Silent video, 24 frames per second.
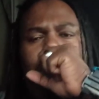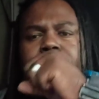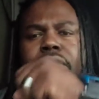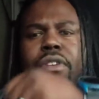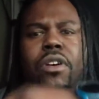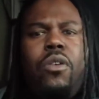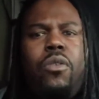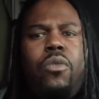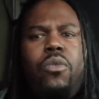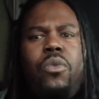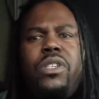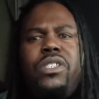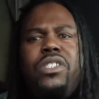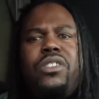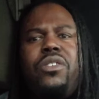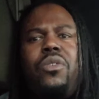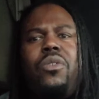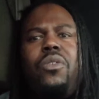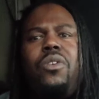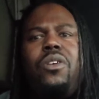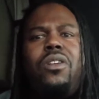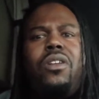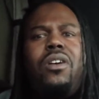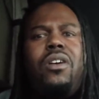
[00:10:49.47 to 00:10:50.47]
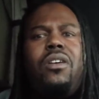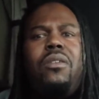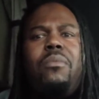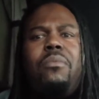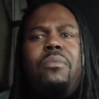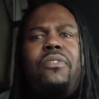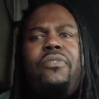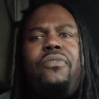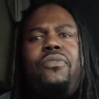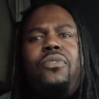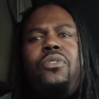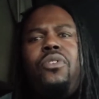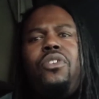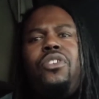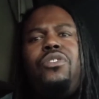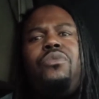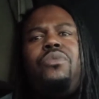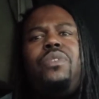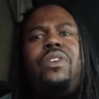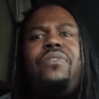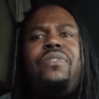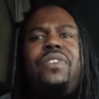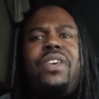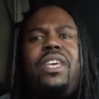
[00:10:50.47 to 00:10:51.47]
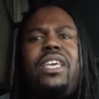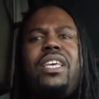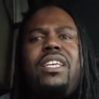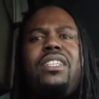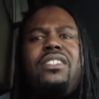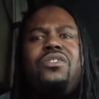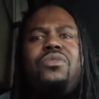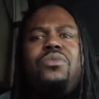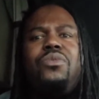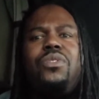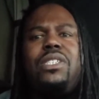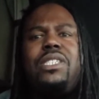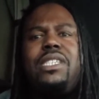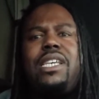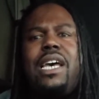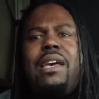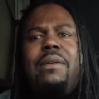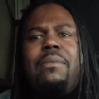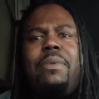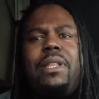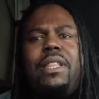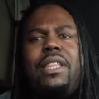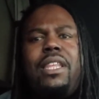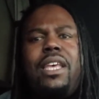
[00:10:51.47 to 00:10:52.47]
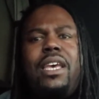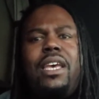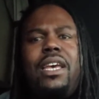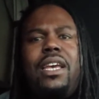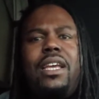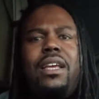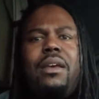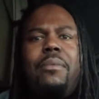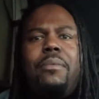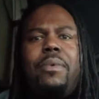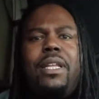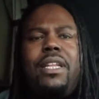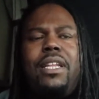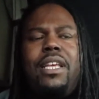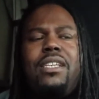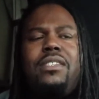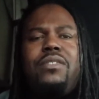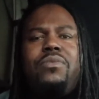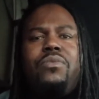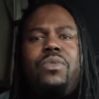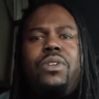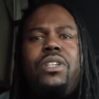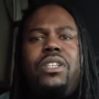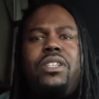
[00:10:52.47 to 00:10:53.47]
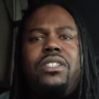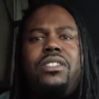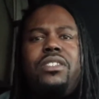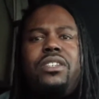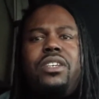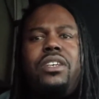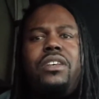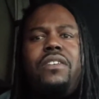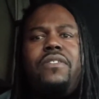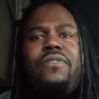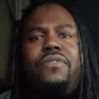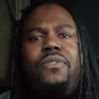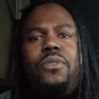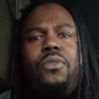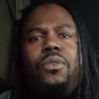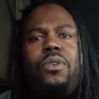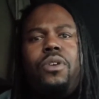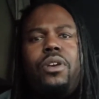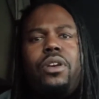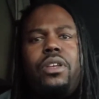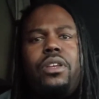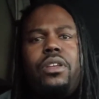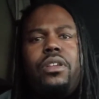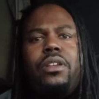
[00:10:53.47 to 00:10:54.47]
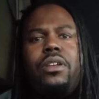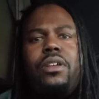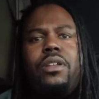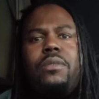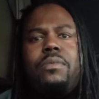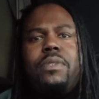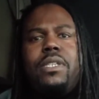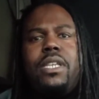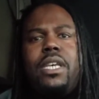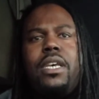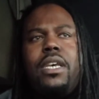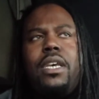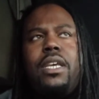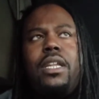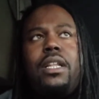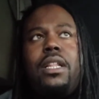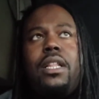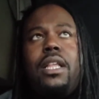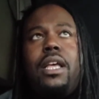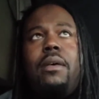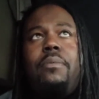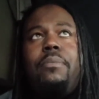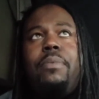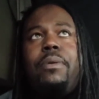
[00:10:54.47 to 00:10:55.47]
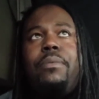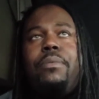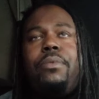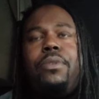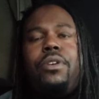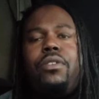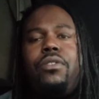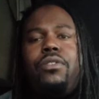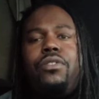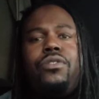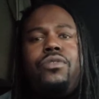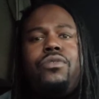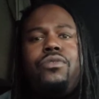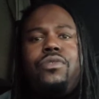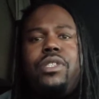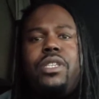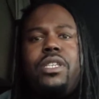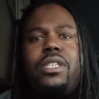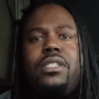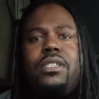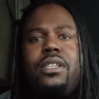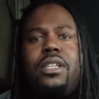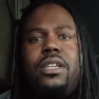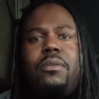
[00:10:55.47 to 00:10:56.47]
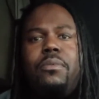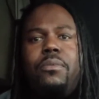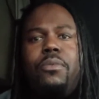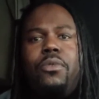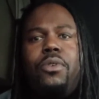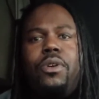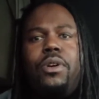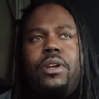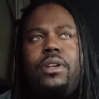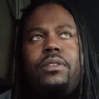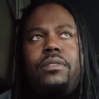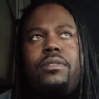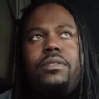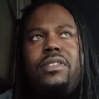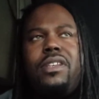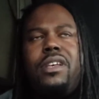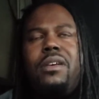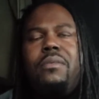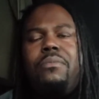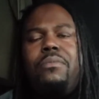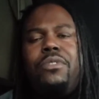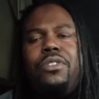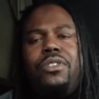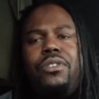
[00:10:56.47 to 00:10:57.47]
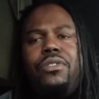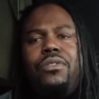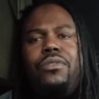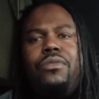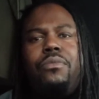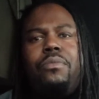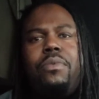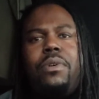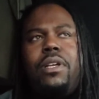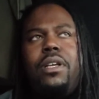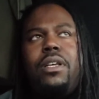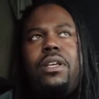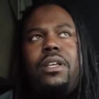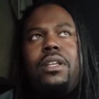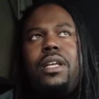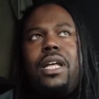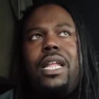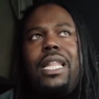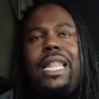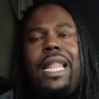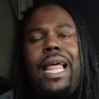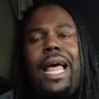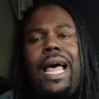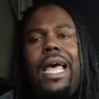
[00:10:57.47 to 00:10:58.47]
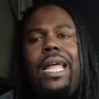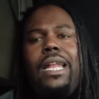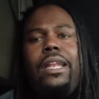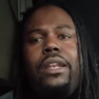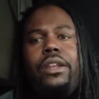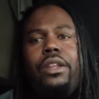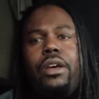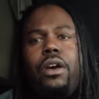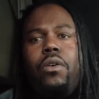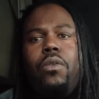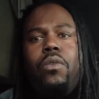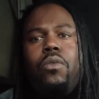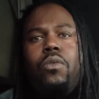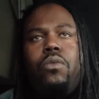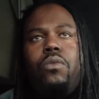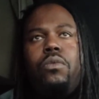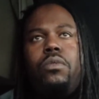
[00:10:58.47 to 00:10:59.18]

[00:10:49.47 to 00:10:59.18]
Know what's going on before you even get to it, type of thing. I mean, that's what it's good for. You know what I'm saying? A lot of people don't use these anymore. Some do, but a lot don't.